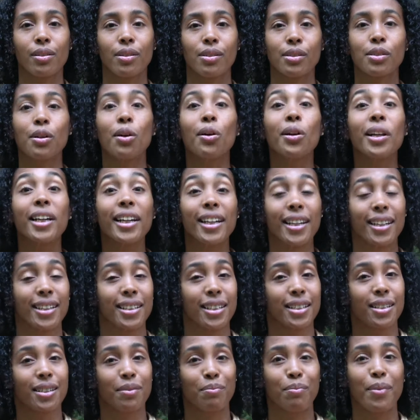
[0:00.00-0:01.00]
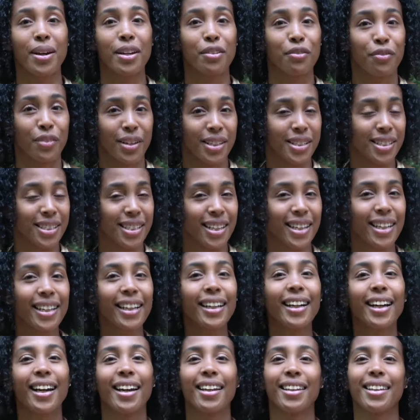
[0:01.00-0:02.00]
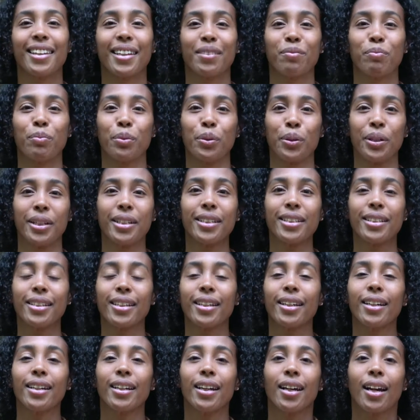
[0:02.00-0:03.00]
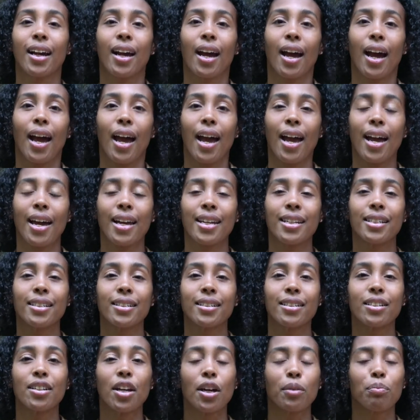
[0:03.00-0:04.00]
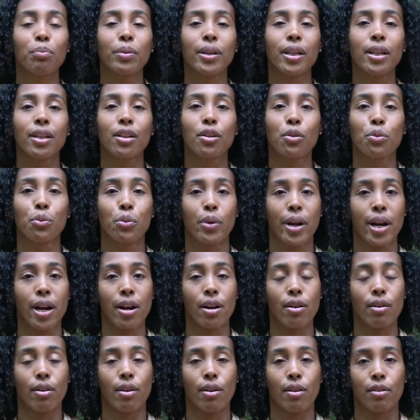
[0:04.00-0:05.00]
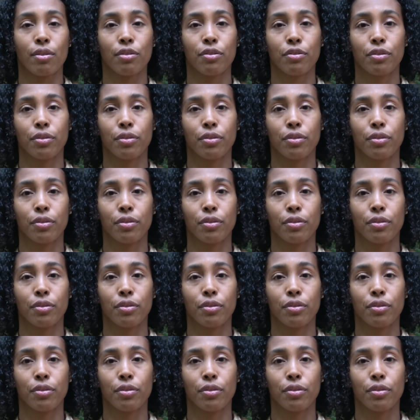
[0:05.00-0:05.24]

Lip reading: calling it manifesting at that point, and not being aware of